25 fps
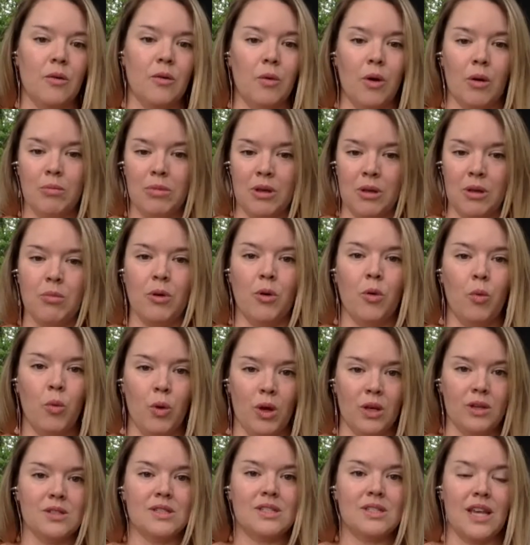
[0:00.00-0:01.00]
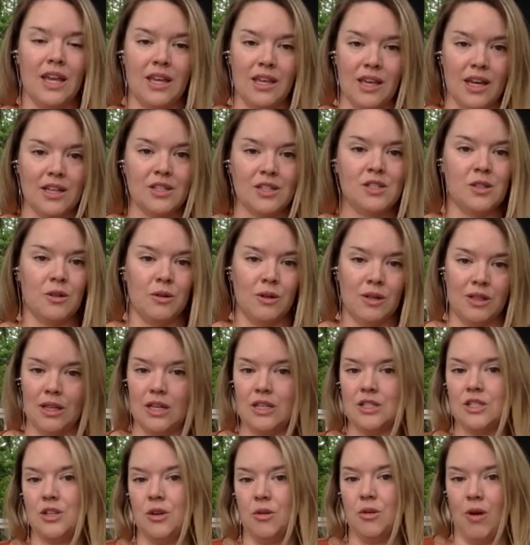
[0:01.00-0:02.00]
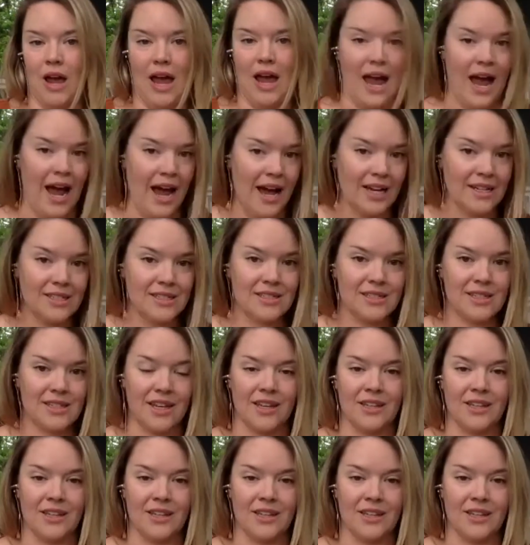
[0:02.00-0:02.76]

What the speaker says: what people will say yes to unless you ask.